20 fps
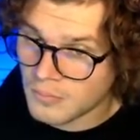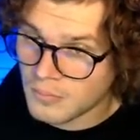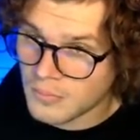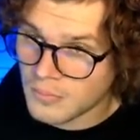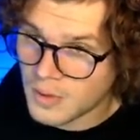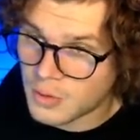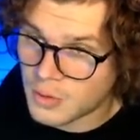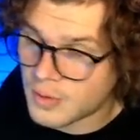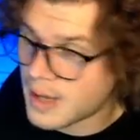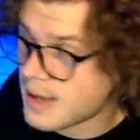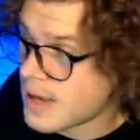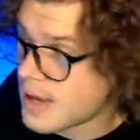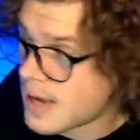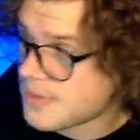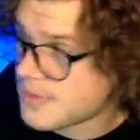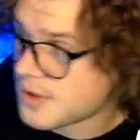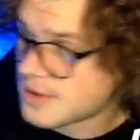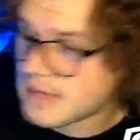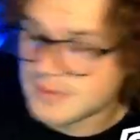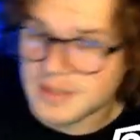Okay, I
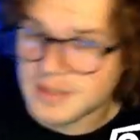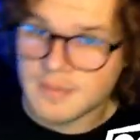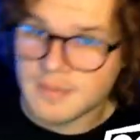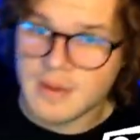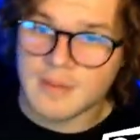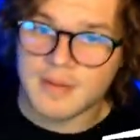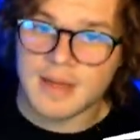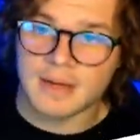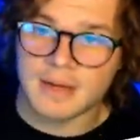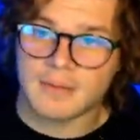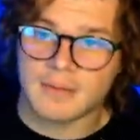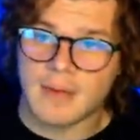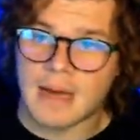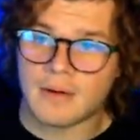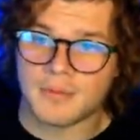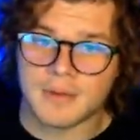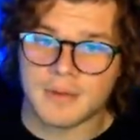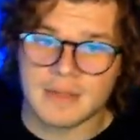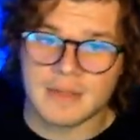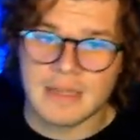thought that was gonna be a pick. I
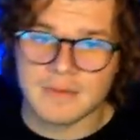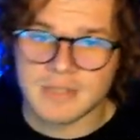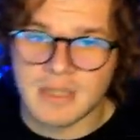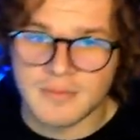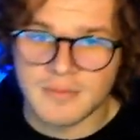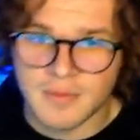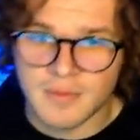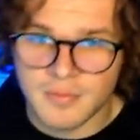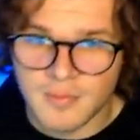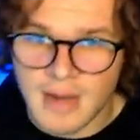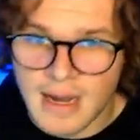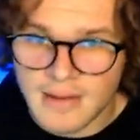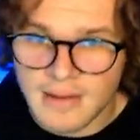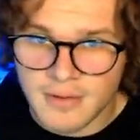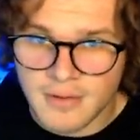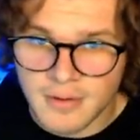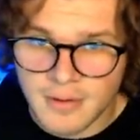don't think that was cover three either.